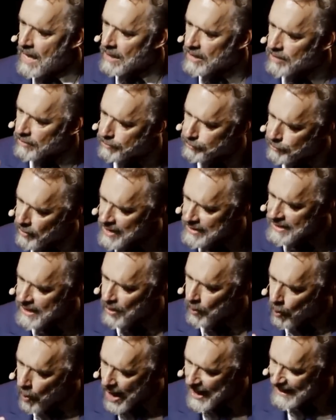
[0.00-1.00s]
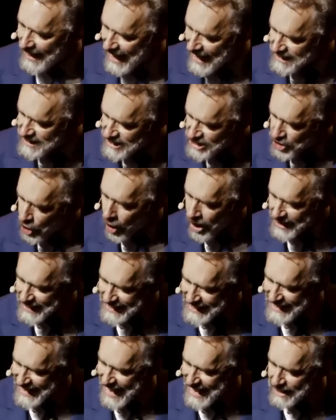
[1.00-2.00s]
confronting what has not
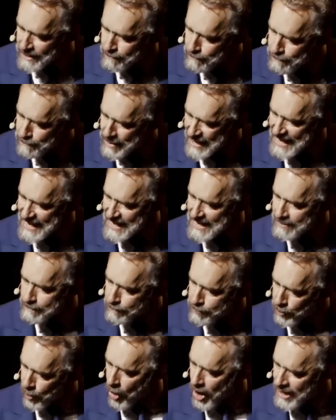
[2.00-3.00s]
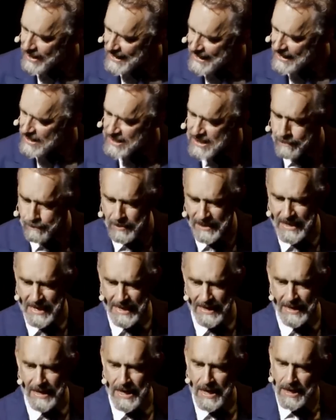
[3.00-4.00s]
yet been brought into being,